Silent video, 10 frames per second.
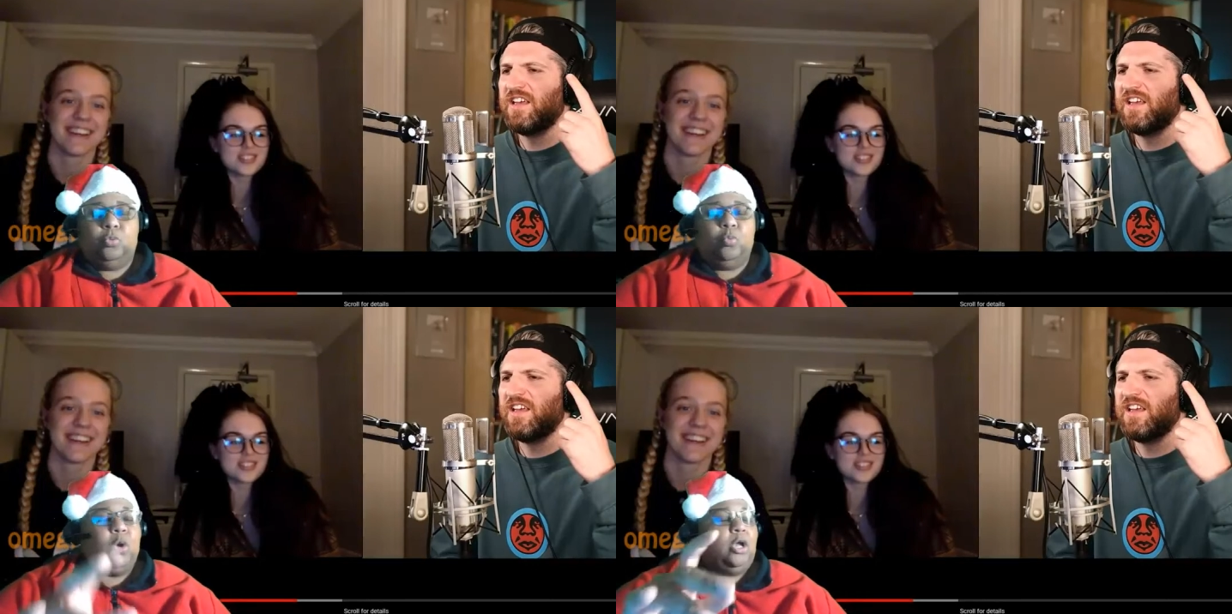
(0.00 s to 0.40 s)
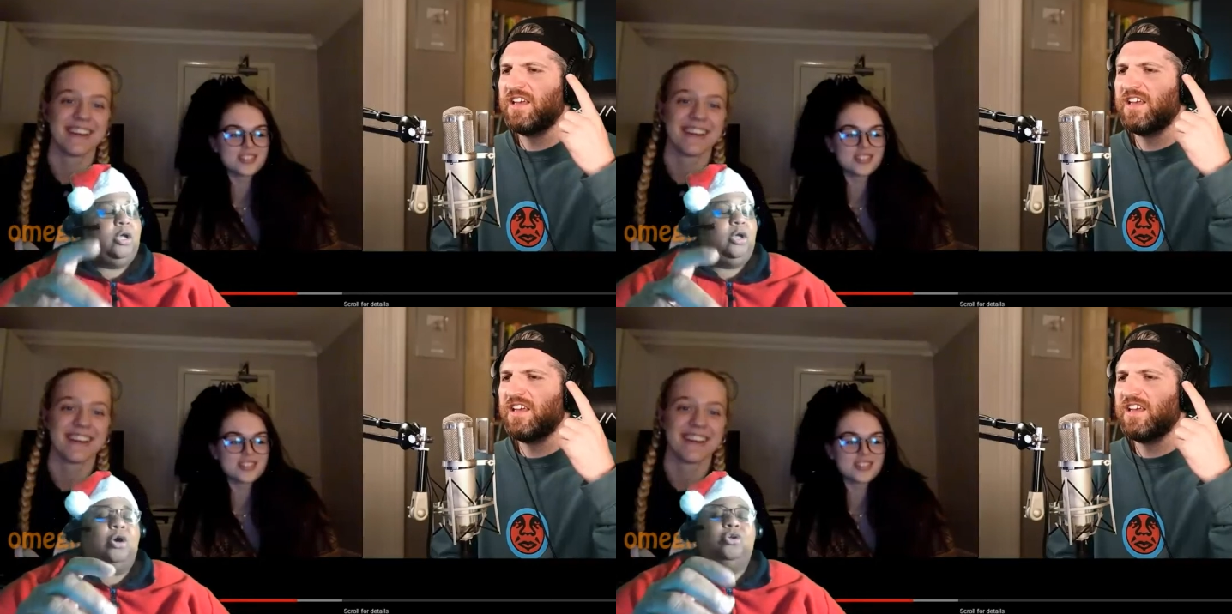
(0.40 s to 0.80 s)
Speaker 1: Whoa.
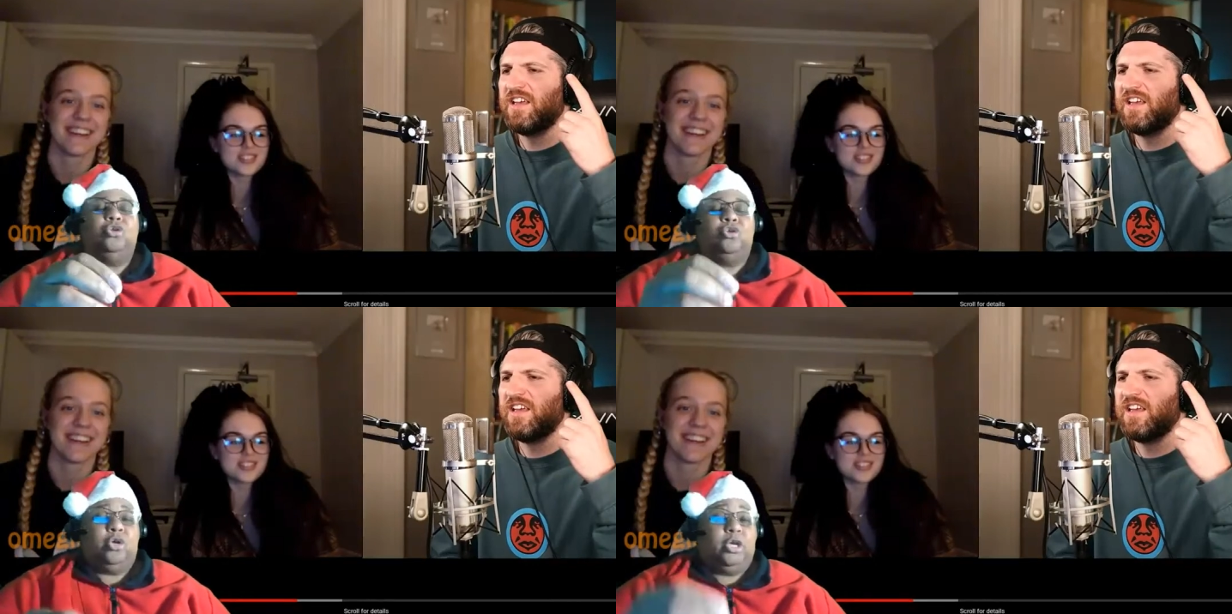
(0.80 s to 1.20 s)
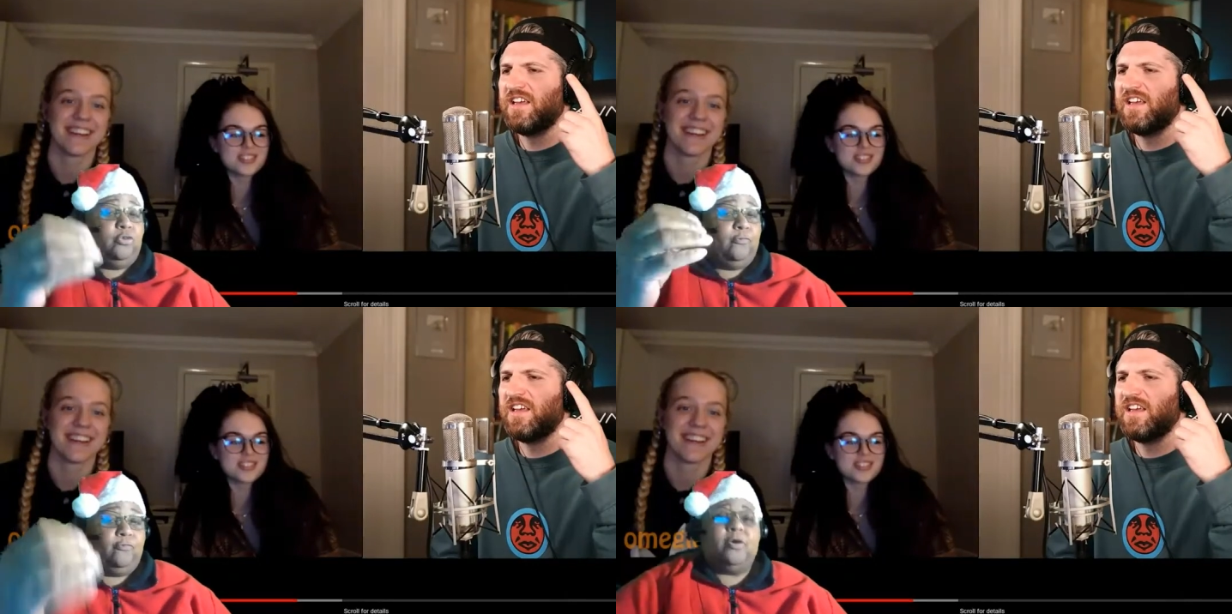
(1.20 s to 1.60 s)
Uh, okay,
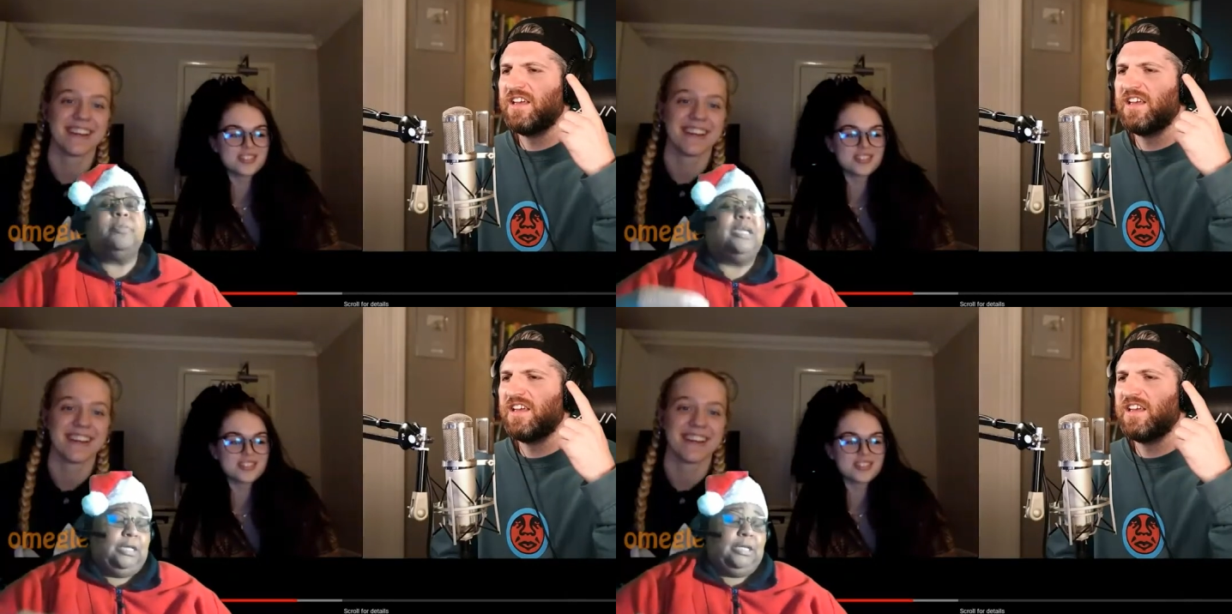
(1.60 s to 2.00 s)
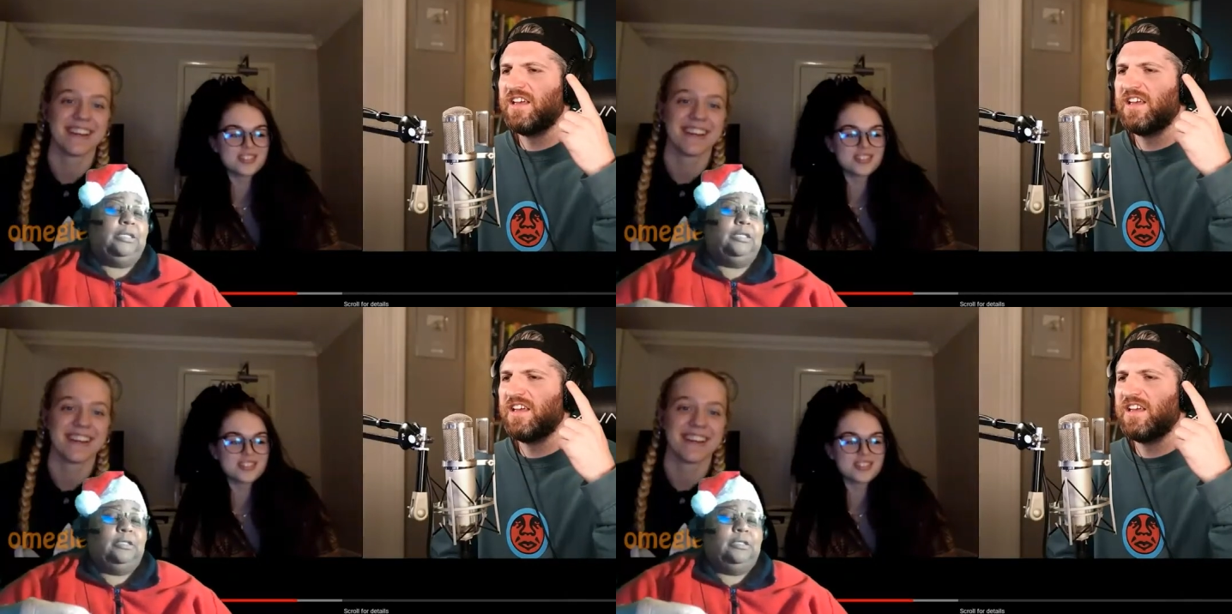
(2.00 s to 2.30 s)
you're from England.